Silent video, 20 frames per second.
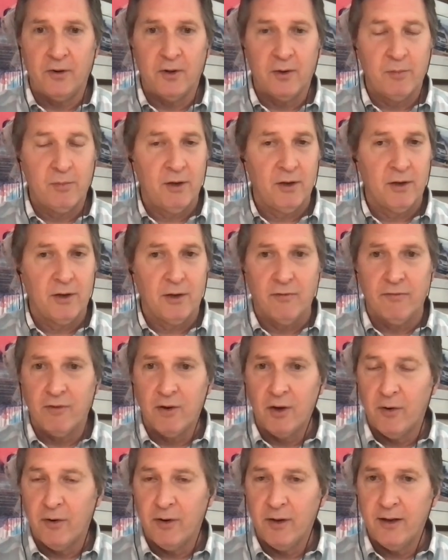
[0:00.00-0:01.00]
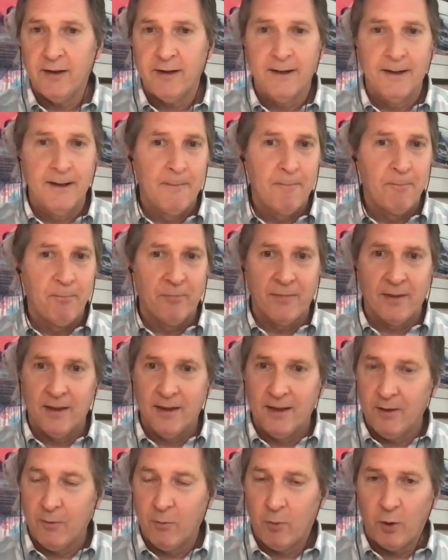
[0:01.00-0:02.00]
you plug your phone in,
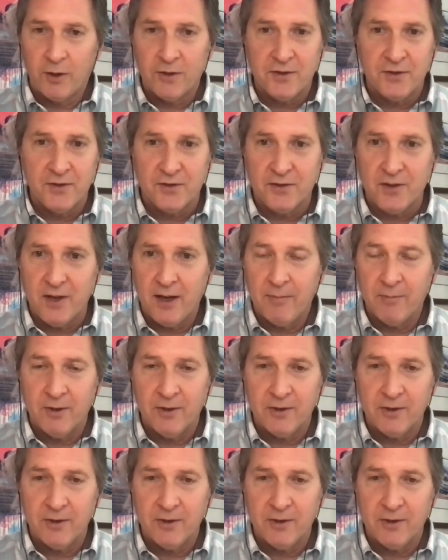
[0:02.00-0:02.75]
it works the same.